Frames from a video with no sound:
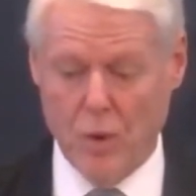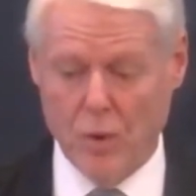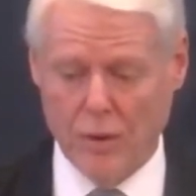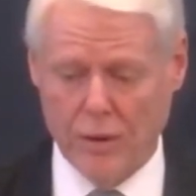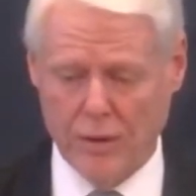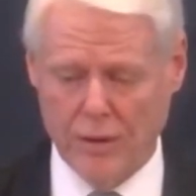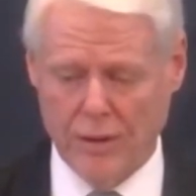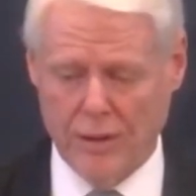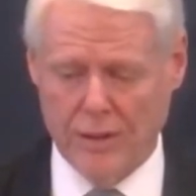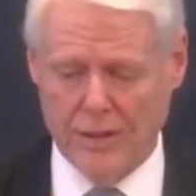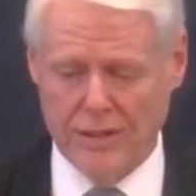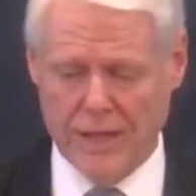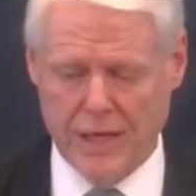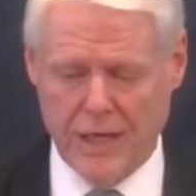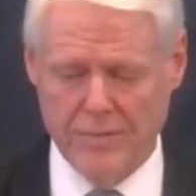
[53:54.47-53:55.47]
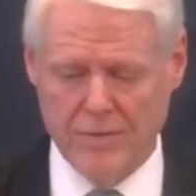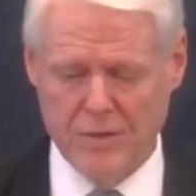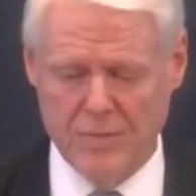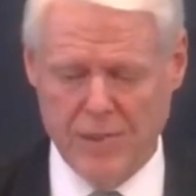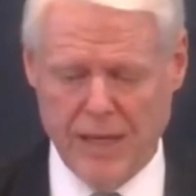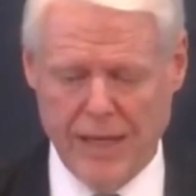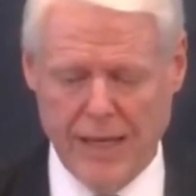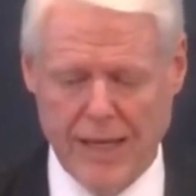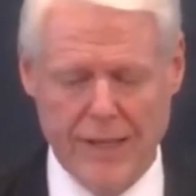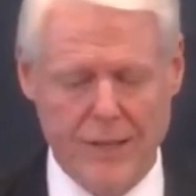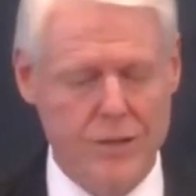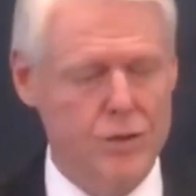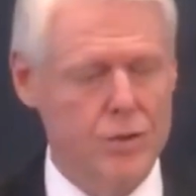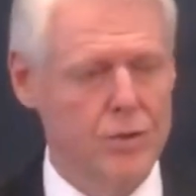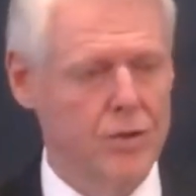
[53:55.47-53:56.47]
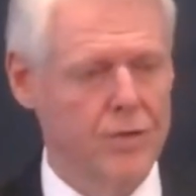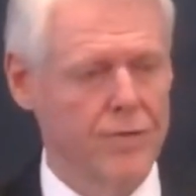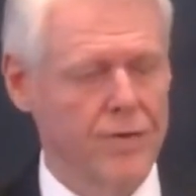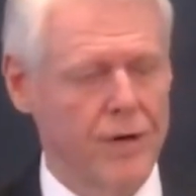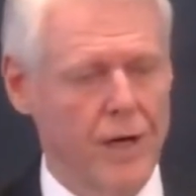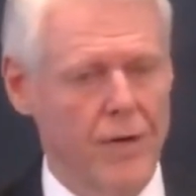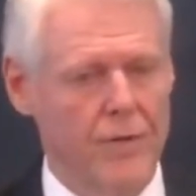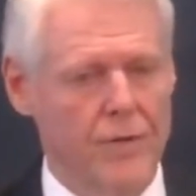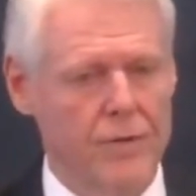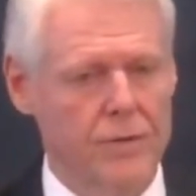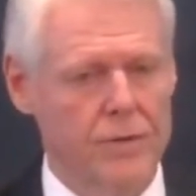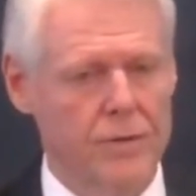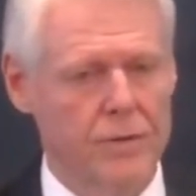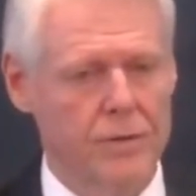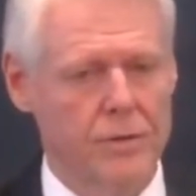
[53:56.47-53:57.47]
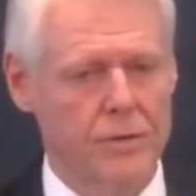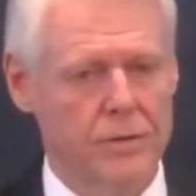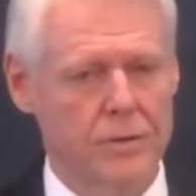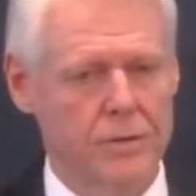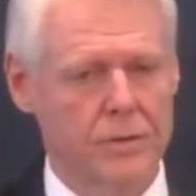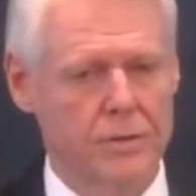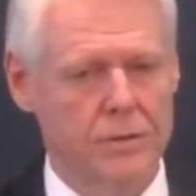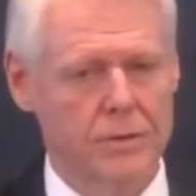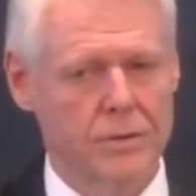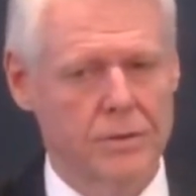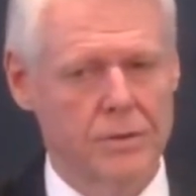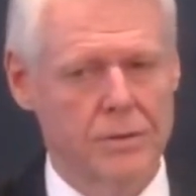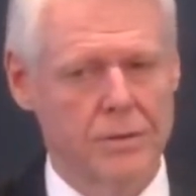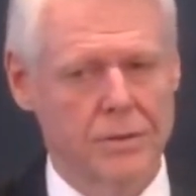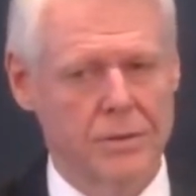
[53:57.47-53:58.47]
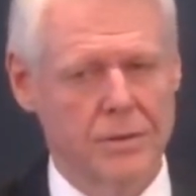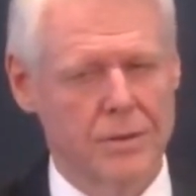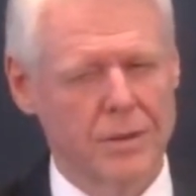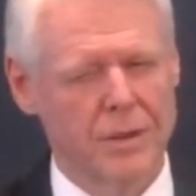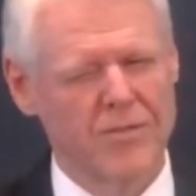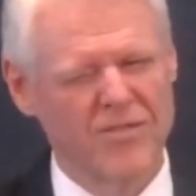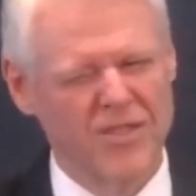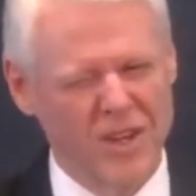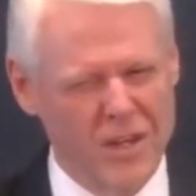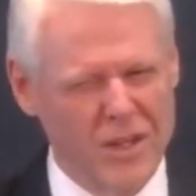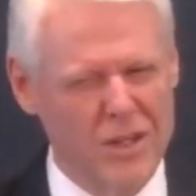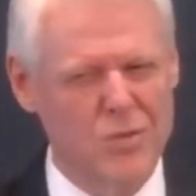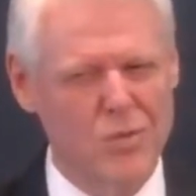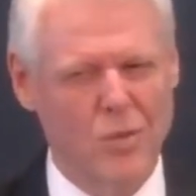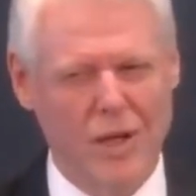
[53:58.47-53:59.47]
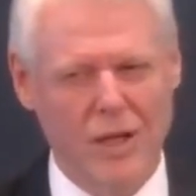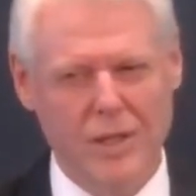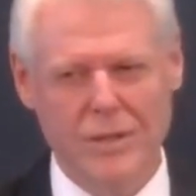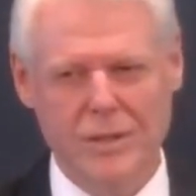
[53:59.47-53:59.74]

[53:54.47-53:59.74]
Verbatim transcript: in times past to the fathers, in various ways, God